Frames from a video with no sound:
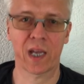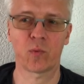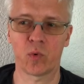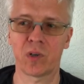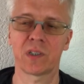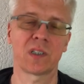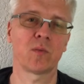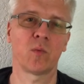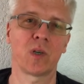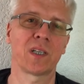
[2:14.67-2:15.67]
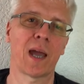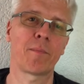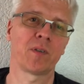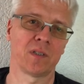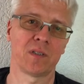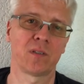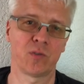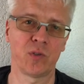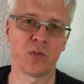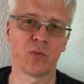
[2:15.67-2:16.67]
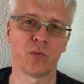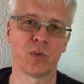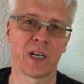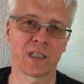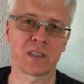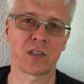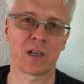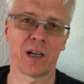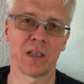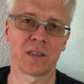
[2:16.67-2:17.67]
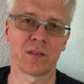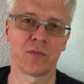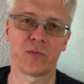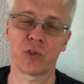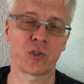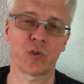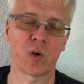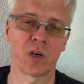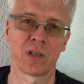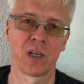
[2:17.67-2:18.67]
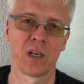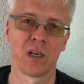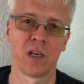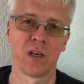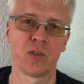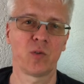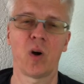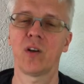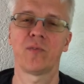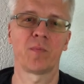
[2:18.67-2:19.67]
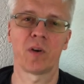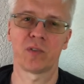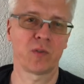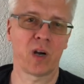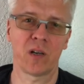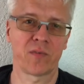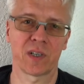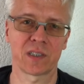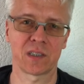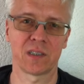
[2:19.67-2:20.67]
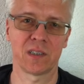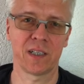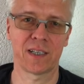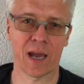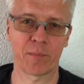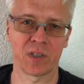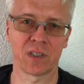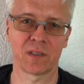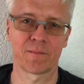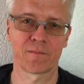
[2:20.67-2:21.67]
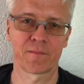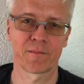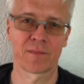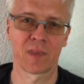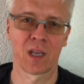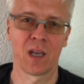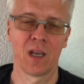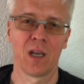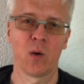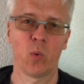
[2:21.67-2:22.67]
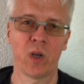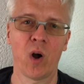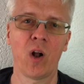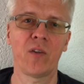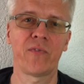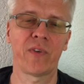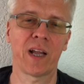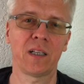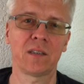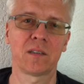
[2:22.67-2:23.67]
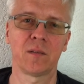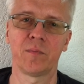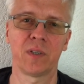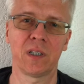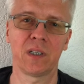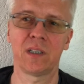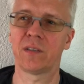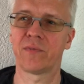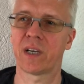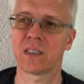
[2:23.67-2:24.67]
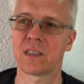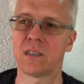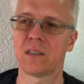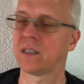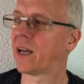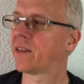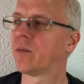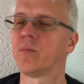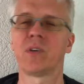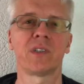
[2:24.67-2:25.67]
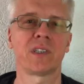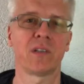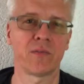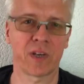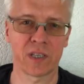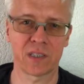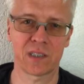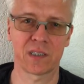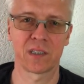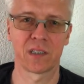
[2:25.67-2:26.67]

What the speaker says: was what happened to you as a child, for sure. To all of us, it happened. We all felt completely defenseless and at the mercy of others,